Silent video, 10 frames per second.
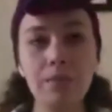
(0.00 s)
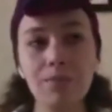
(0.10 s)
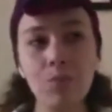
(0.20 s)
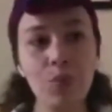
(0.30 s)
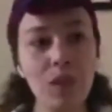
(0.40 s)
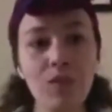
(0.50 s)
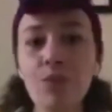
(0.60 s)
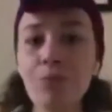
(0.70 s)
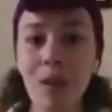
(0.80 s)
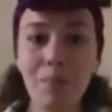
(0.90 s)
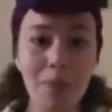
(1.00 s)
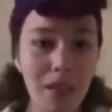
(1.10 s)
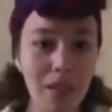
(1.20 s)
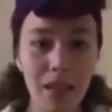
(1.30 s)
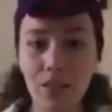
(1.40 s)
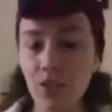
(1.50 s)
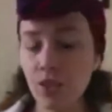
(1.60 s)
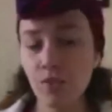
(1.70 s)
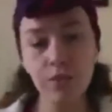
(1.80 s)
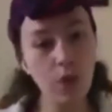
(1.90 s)
whatever it might be, and
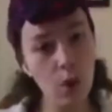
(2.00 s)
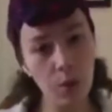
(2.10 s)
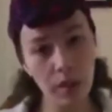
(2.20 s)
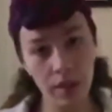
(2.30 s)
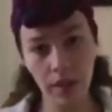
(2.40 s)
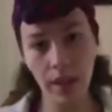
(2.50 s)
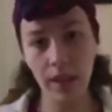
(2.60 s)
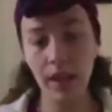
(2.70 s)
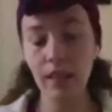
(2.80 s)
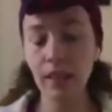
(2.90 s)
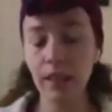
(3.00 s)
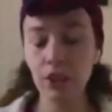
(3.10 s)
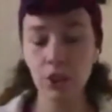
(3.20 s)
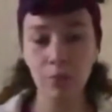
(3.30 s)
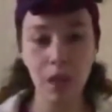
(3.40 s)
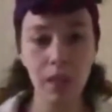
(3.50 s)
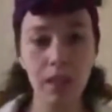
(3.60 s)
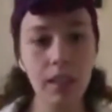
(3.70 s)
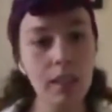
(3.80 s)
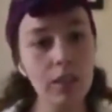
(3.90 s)
just flow with it and let your
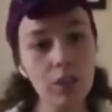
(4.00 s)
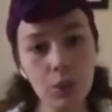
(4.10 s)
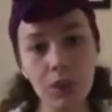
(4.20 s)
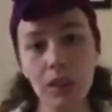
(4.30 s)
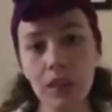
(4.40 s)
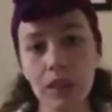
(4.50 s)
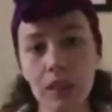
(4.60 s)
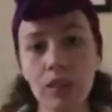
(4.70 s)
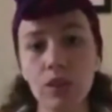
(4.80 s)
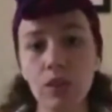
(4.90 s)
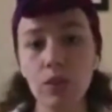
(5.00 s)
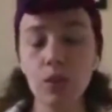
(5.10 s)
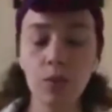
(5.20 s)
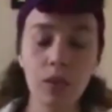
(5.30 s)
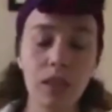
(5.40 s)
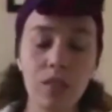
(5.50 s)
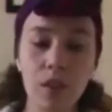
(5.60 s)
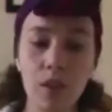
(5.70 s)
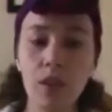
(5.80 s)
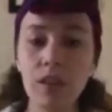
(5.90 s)
body do what it needs to do as
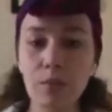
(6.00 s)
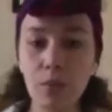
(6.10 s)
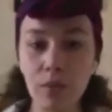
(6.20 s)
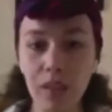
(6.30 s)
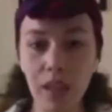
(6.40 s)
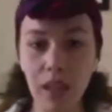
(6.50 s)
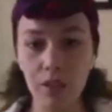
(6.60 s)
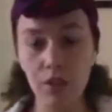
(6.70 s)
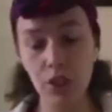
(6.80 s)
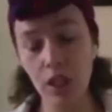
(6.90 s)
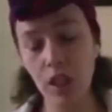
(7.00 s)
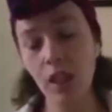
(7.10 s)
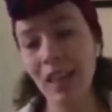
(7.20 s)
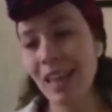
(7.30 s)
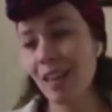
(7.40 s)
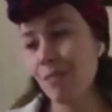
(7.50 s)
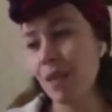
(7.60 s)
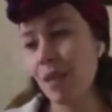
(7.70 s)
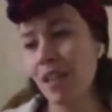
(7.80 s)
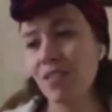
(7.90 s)
far as moving the energy. It
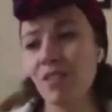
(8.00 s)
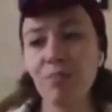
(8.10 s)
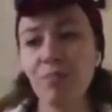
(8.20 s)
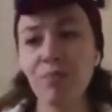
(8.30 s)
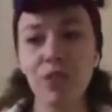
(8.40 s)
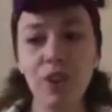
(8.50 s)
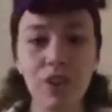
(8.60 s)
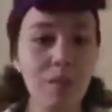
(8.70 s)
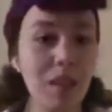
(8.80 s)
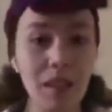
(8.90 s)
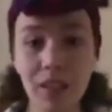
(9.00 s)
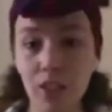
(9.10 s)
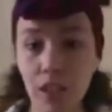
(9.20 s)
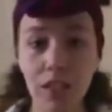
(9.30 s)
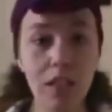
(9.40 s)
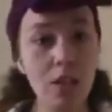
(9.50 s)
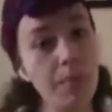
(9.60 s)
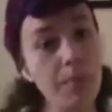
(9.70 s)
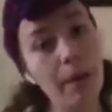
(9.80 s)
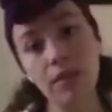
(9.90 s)
may even look something like shaking or
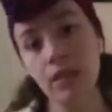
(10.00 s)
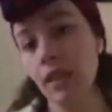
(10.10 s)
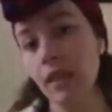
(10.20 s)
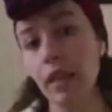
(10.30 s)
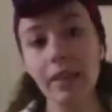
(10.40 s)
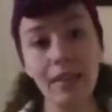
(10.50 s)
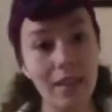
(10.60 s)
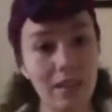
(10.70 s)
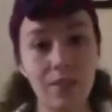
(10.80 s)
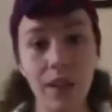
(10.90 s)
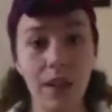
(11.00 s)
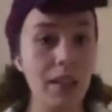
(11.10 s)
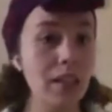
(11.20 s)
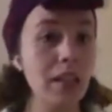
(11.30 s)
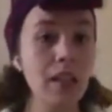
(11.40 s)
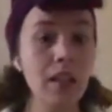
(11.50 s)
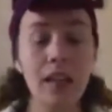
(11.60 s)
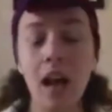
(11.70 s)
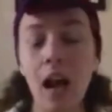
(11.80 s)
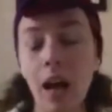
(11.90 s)
bouncing, and that's fine.
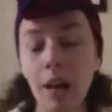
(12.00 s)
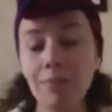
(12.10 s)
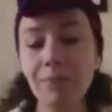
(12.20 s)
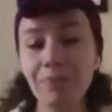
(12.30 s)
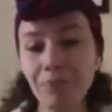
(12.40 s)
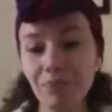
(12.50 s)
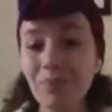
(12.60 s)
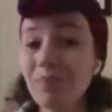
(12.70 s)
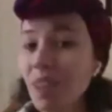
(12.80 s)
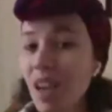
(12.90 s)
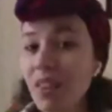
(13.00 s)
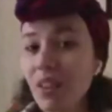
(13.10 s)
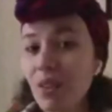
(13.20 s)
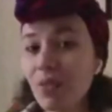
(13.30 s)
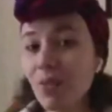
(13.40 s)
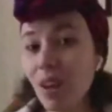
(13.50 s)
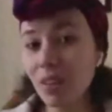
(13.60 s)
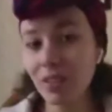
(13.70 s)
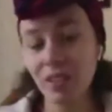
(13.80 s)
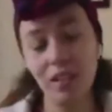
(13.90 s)
Another
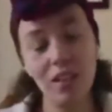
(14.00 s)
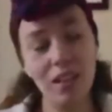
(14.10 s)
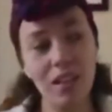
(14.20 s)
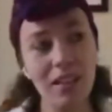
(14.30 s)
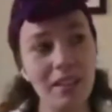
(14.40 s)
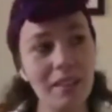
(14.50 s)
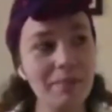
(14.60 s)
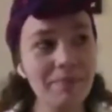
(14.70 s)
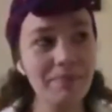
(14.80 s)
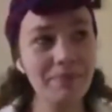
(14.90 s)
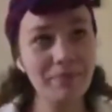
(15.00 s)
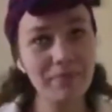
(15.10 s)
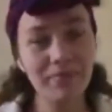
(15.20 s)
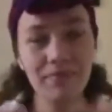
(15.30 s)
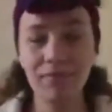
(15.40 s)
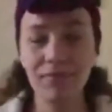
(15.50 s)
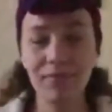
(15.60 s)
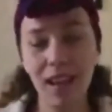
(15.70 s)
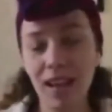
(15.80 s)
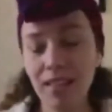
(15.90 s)
fun,
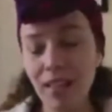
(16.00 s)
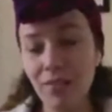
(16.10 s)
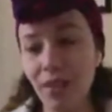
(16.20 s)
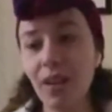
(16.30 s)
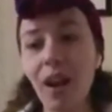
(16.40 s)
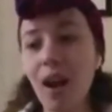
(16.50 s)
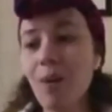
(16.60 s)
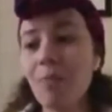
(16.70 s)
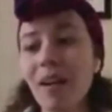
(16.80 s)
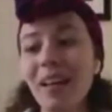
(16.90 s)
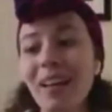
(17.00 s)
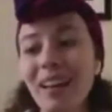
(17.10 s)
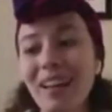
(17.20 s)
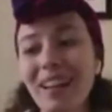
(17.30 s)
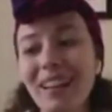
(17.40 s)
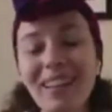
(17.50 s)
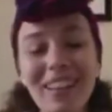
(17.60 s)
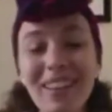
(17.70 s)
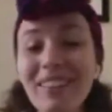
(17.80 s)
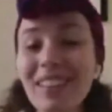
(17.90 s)
I say fun, but
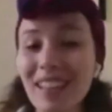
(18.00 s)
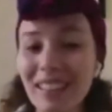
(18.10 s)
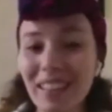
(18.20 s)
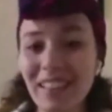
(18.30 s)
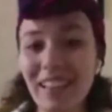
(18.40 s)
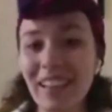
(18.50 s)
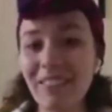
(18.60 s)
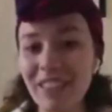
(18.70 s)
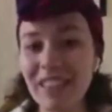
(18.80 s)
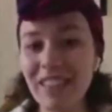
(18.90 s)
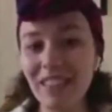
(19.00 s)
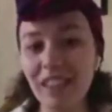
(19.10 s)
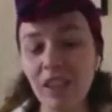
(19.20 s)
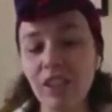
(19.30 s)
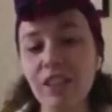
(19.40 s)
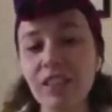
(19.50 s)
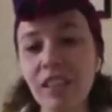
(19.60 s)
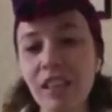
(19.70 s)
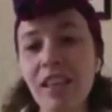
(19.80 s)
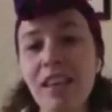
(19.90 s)
another technique that I recently learned,
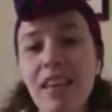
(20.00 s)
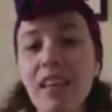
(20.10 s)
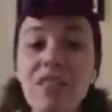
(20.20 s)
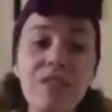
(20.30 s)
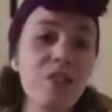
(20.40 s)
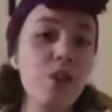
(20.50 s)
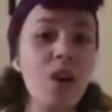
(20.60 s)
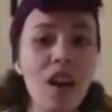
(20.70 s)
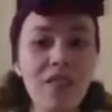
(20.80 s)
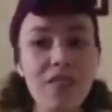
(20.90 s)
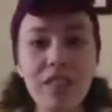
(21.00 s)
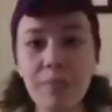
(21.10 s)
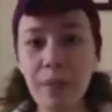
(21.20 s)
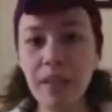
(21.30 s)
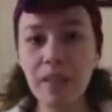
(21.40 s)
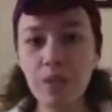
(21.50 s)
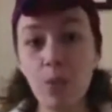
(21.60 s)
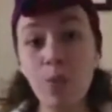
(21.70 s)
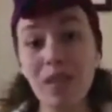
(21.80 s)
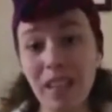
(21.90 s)
if you don't have the space
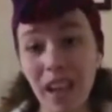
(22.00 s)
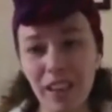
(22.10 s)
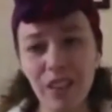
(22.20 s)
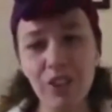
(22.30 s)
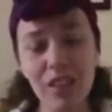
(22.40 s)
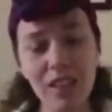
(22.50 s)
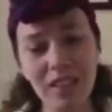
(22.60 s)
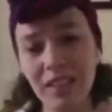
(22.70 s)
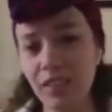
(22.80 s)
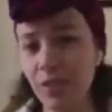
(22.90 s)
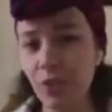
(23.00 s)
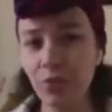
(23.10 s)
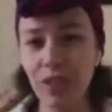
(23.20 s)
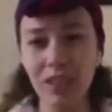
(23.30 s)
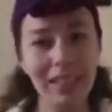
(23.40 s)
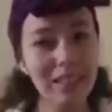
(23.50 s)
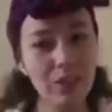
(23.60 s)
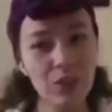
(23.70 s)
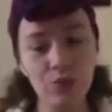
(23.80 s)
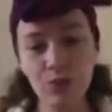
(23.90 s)
or the energy, like if you're feeling
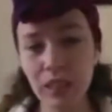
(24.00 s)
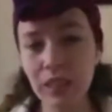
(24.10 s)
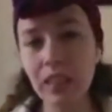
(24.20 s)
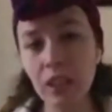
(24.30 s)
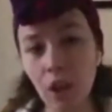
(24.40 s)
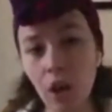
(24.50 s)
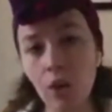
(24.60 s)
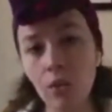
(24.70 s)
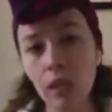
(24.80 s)
just really low,